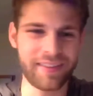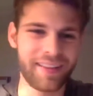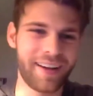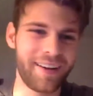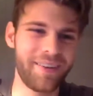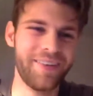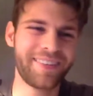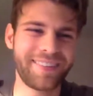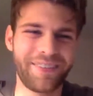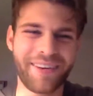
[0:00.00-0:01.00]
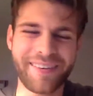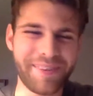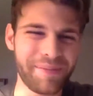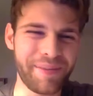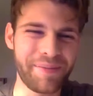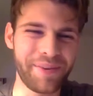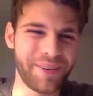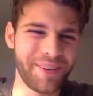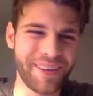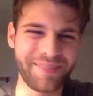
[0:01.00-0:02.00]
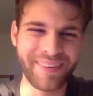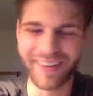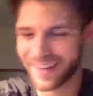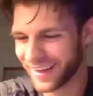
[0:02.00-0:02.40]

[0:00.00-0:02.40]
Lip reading: the wonderful people you can meet